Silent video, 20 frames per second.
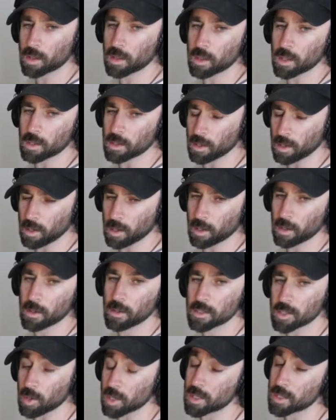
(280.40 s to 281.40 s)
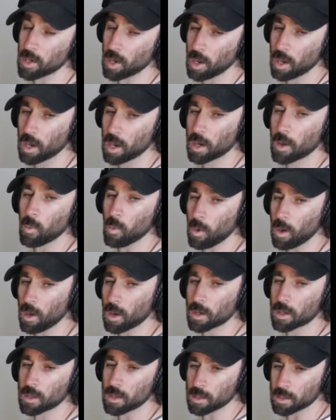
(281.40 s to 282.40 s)
the dog. So it's dog, walk
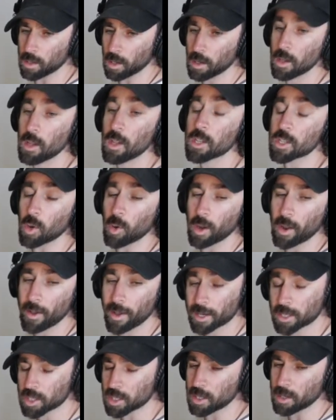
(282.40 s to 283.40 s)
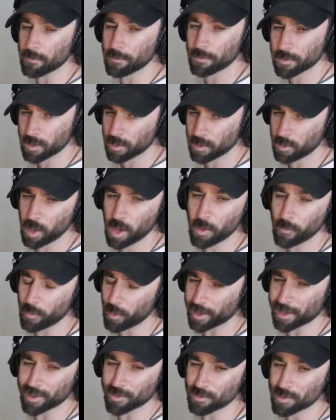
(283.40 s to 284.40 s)
the dog. So it'll actually,
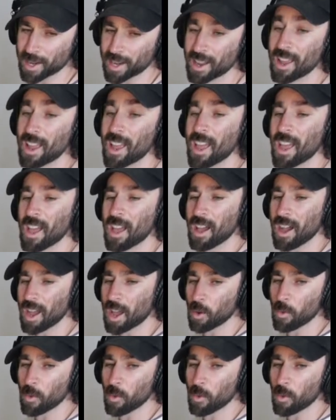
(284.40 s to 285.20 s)
forgive me, it'll